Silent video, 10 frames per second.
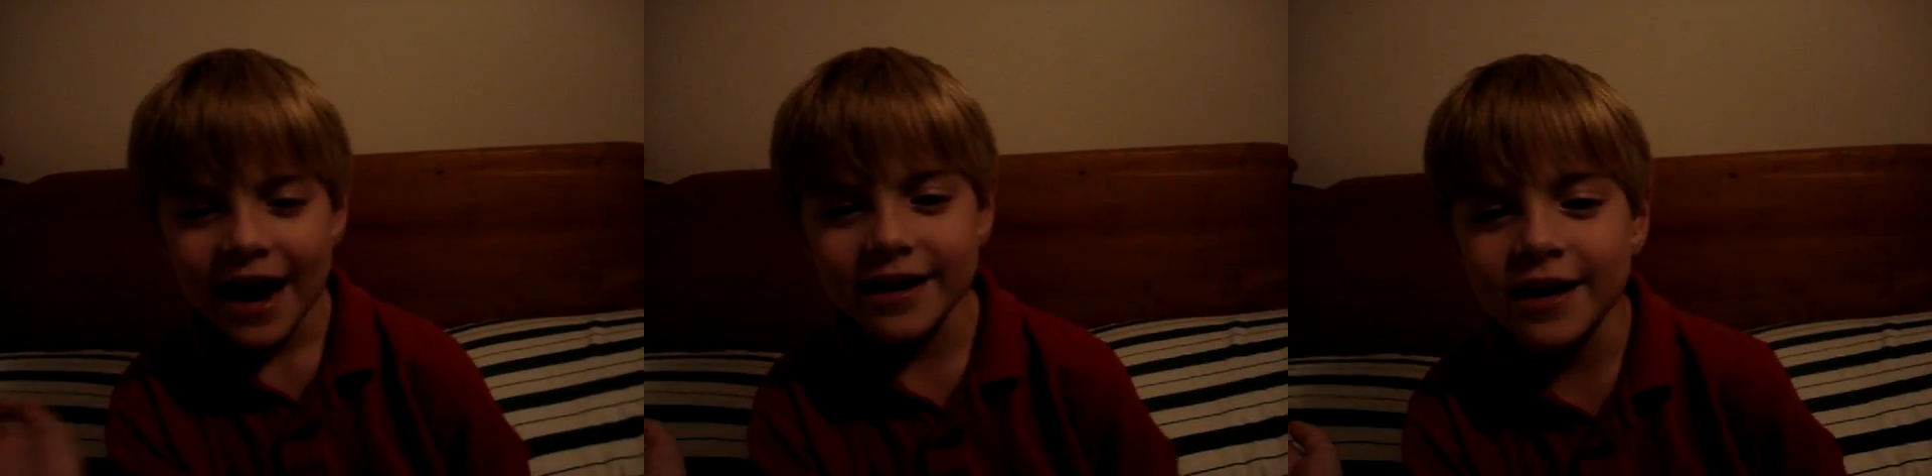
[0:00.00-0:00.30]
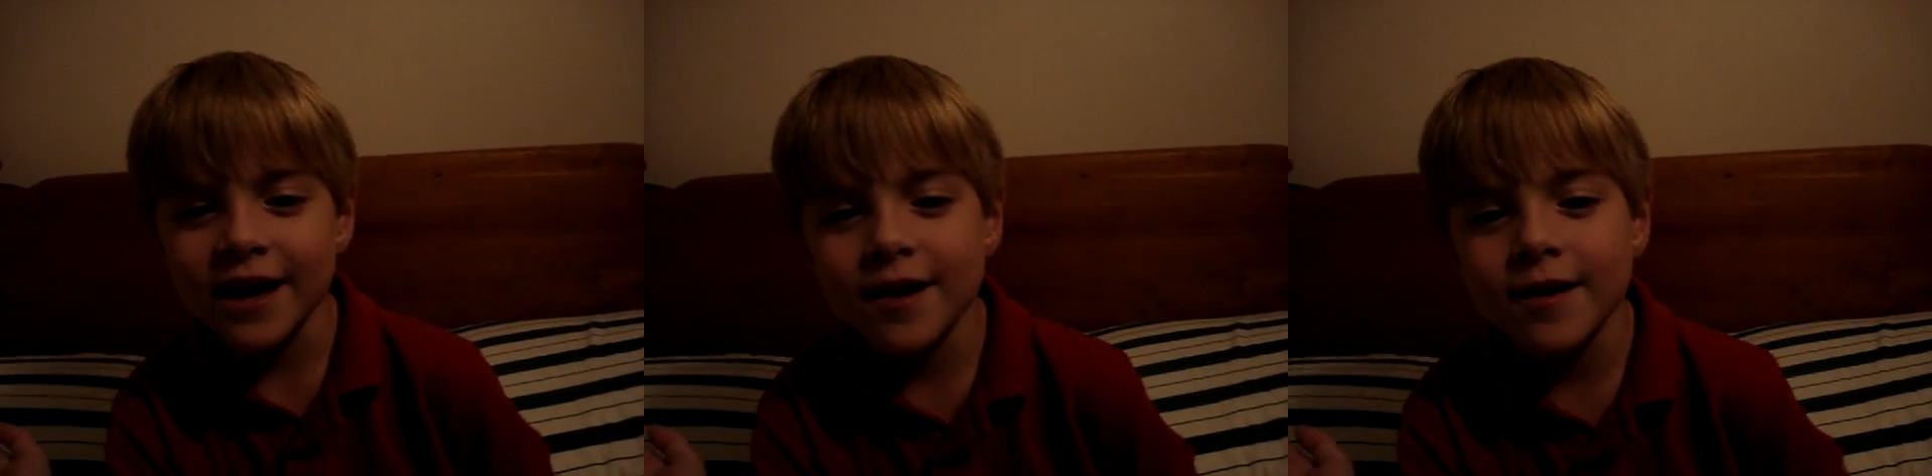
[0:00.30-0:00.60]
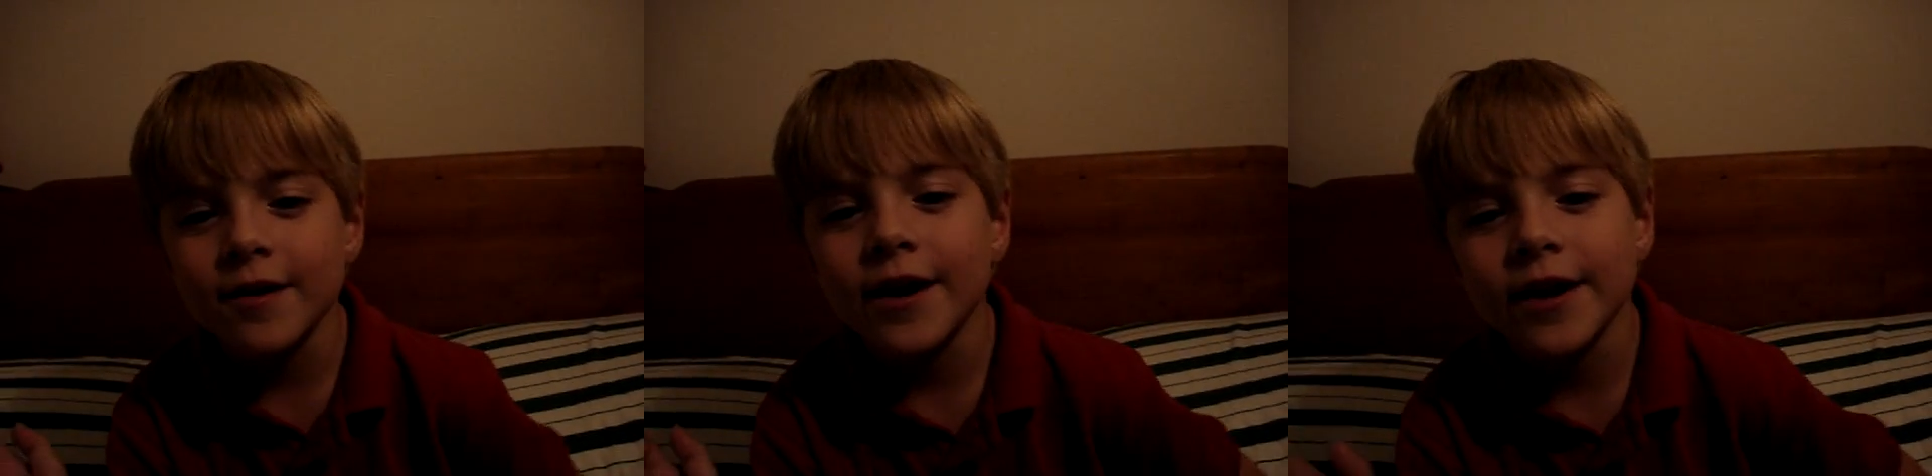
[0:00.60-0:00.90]
And then
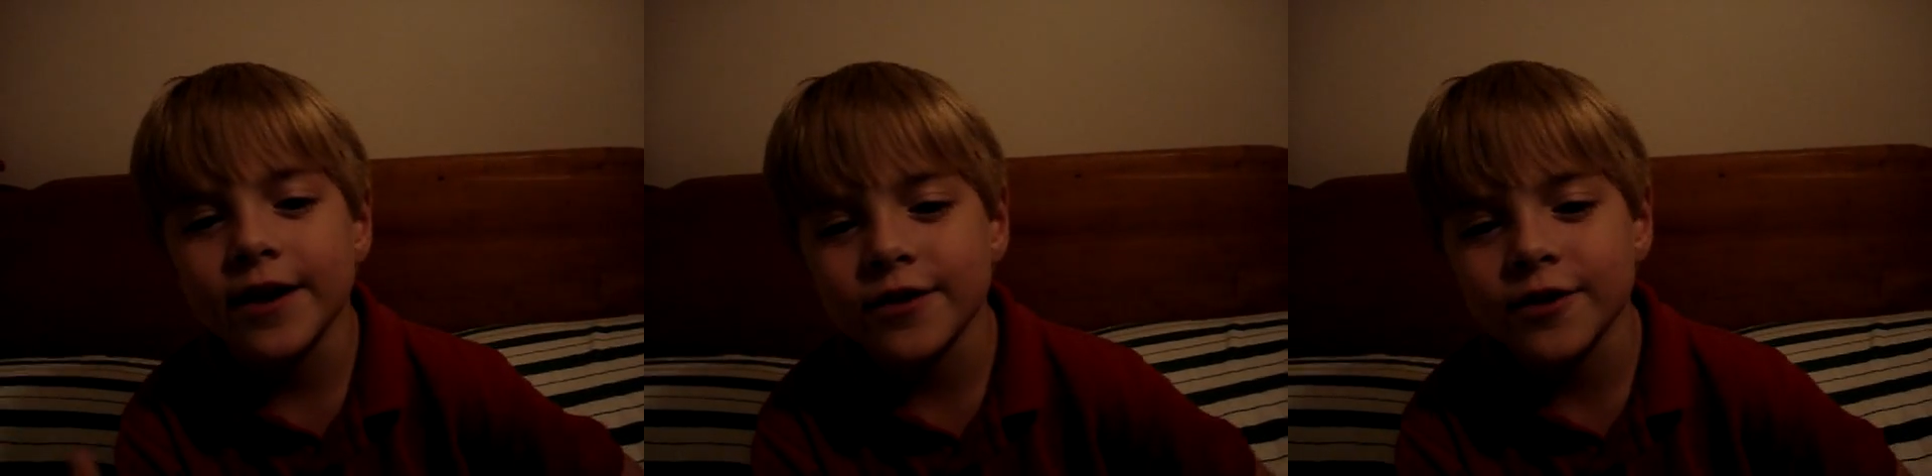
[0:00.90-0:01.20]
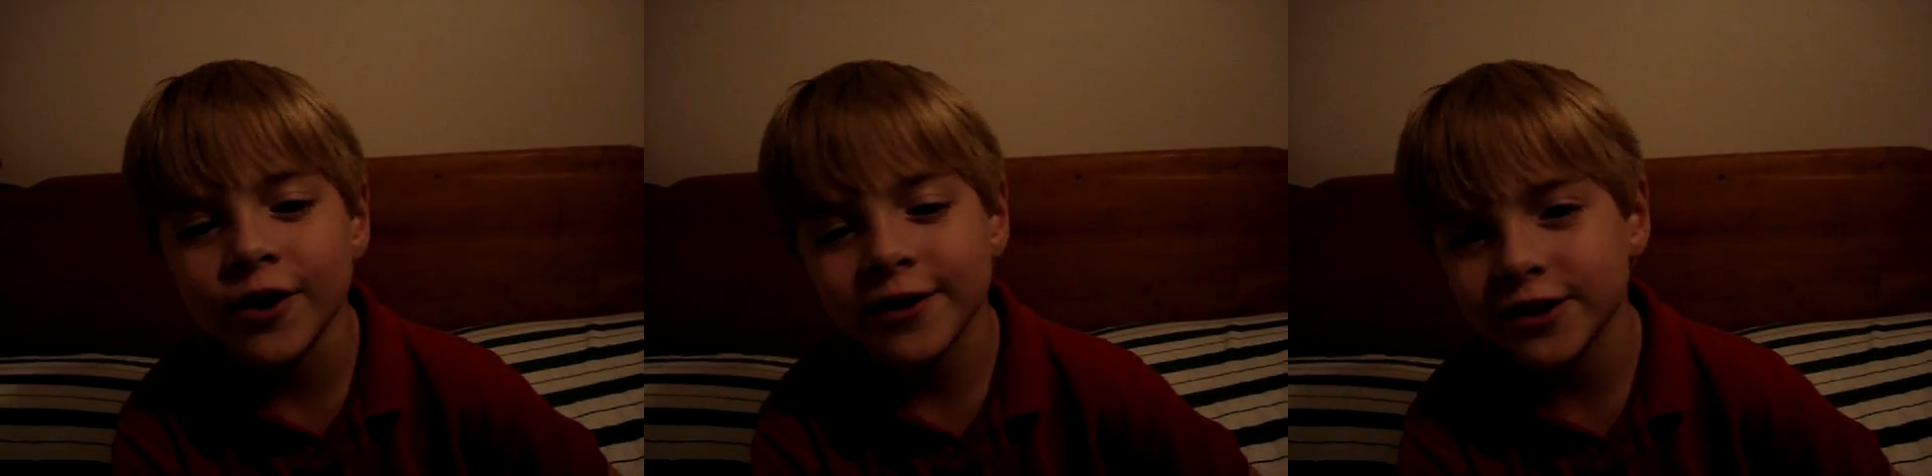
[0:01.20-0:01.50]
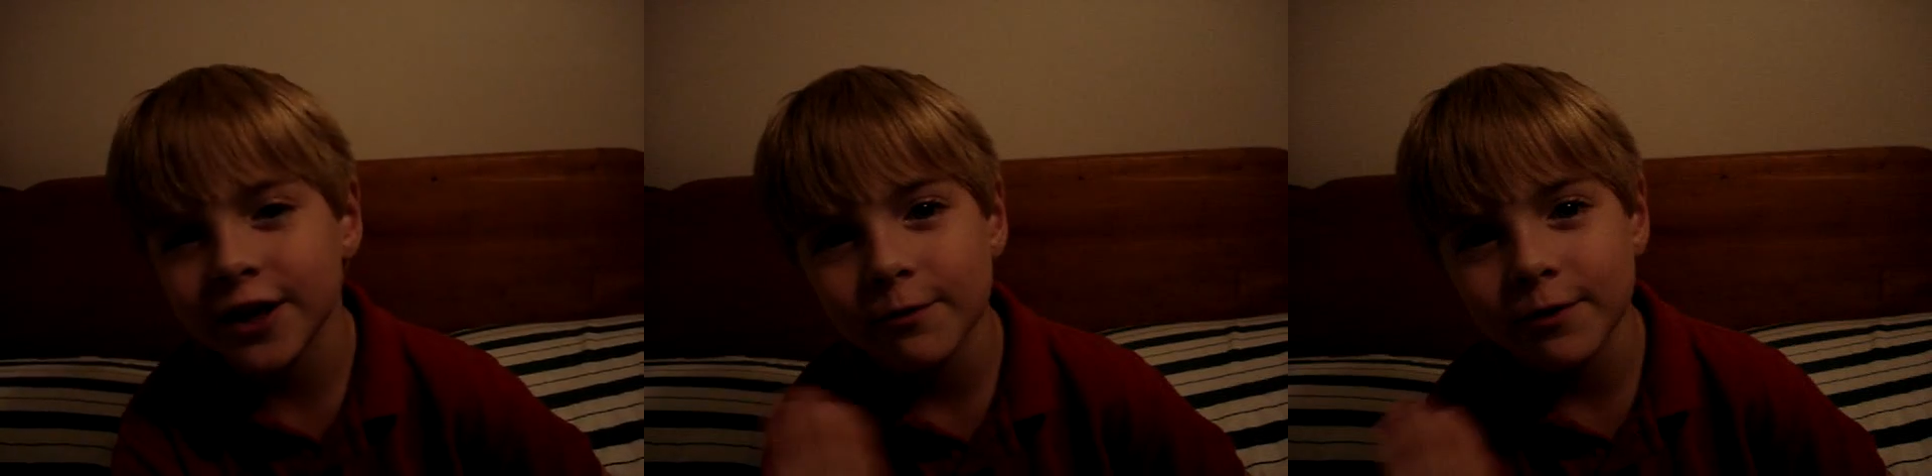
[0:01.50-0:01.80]
it
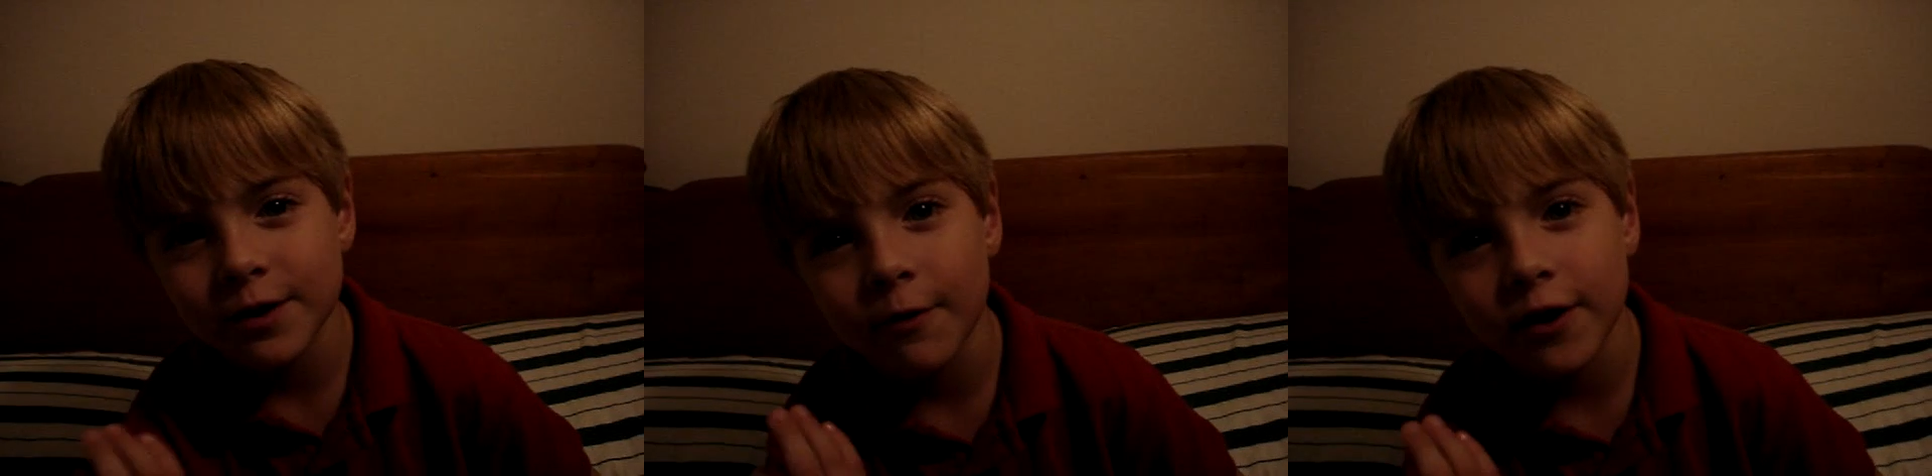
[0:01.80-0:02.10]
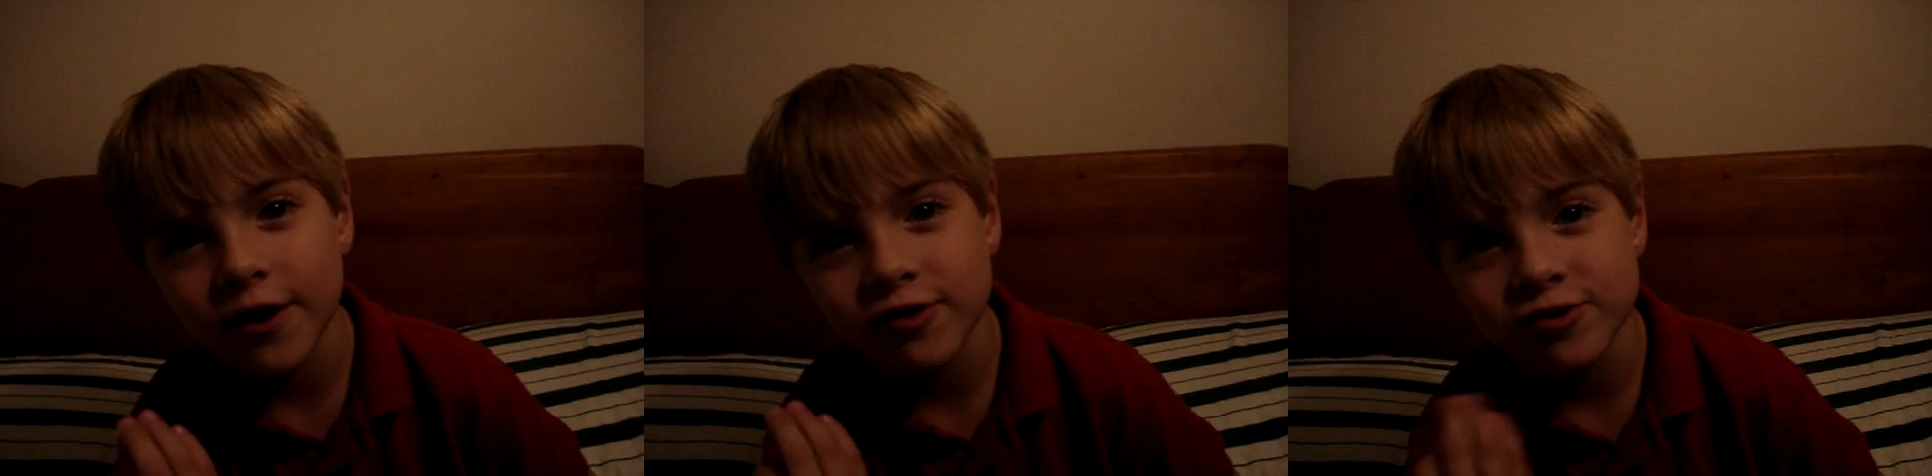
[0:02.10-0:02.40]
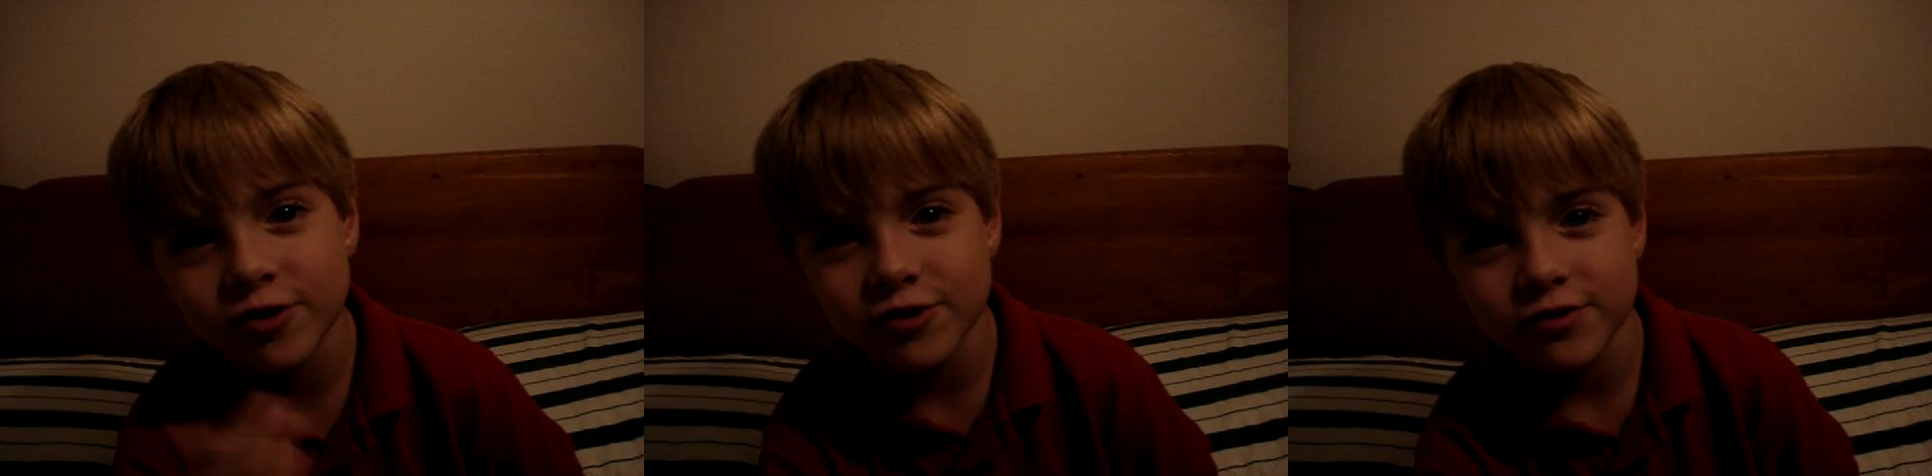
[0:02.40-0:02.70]
turns yellow when you pour it out,
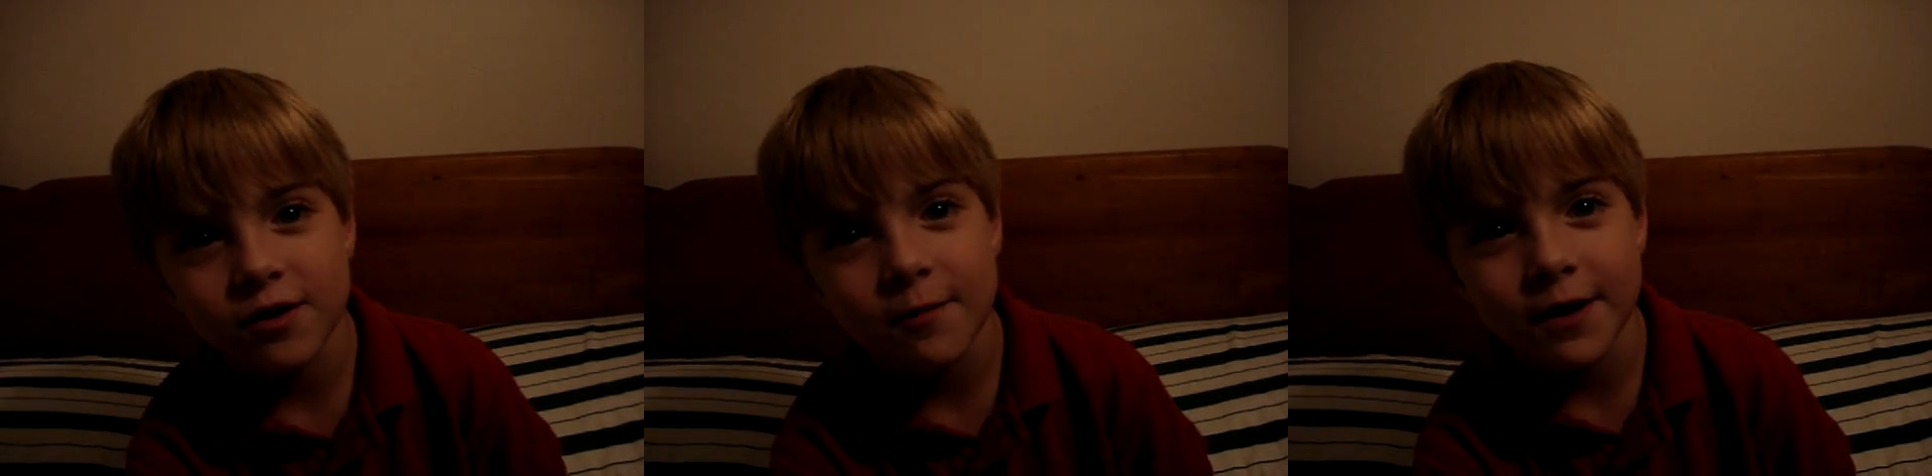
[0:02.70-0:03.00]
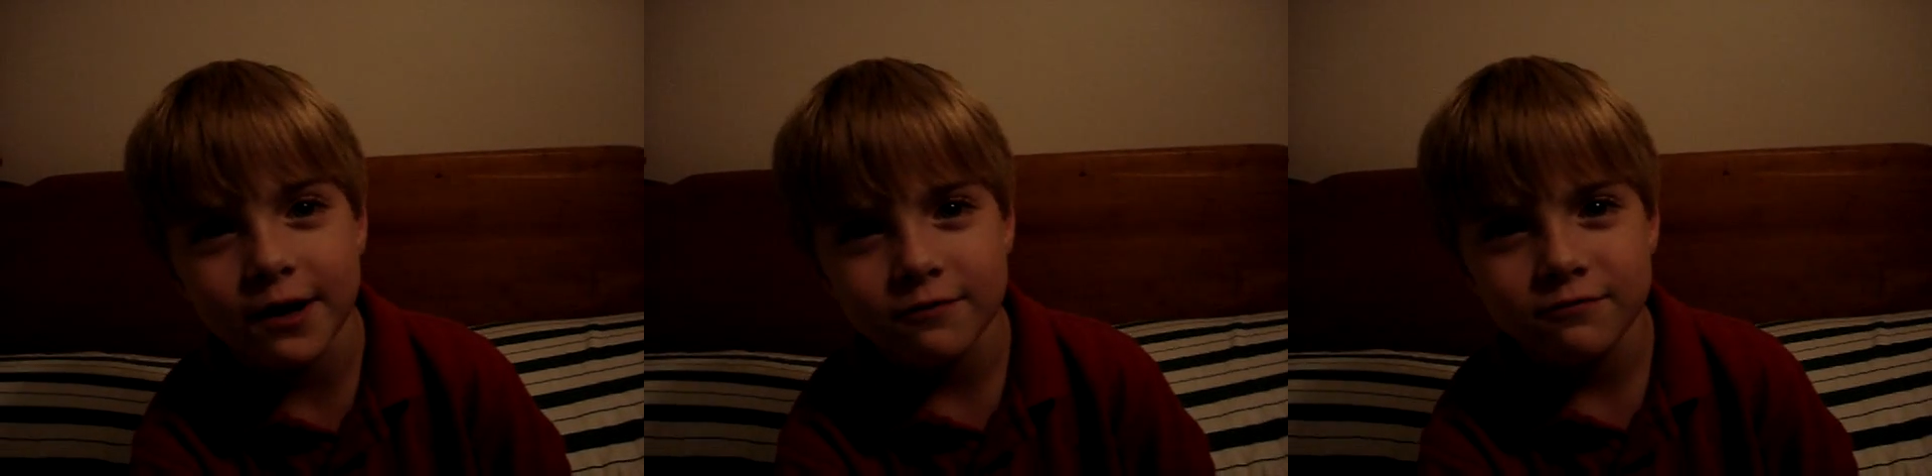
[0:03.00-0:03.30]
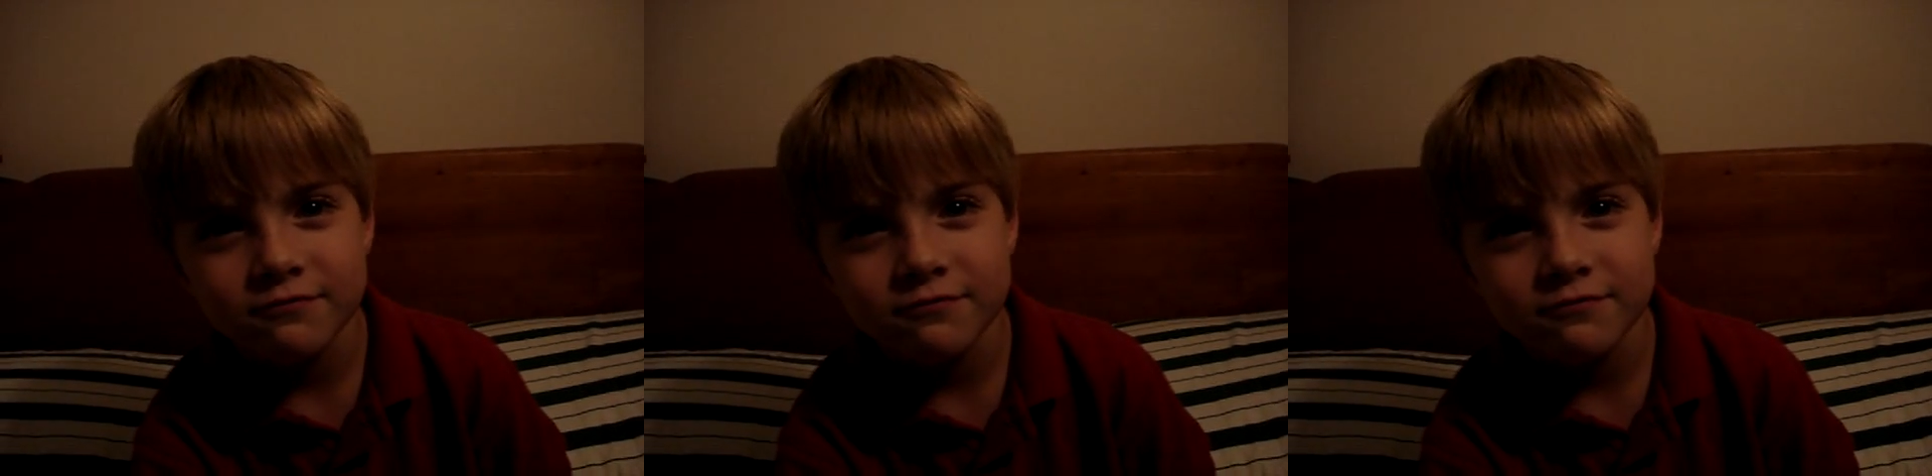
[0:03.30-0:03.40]
so it doesn't come out.